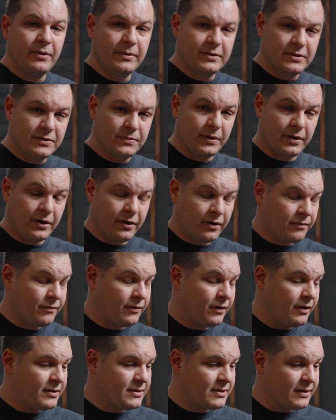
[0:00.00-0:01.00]
which is what you heard
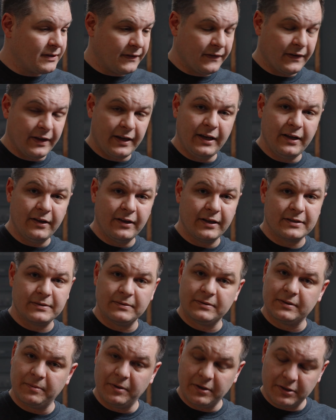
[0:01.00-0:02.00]
first, and then the Helix,
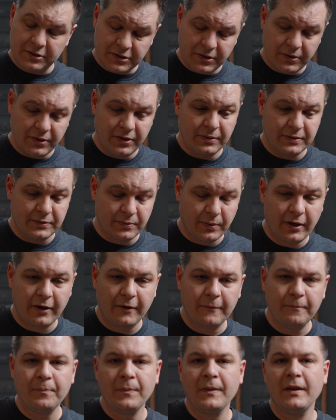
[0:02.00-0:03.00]
which I'm going to show you as
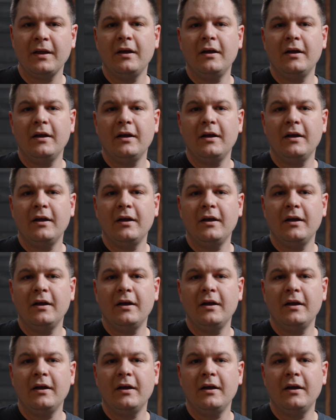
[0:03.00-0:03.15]
well,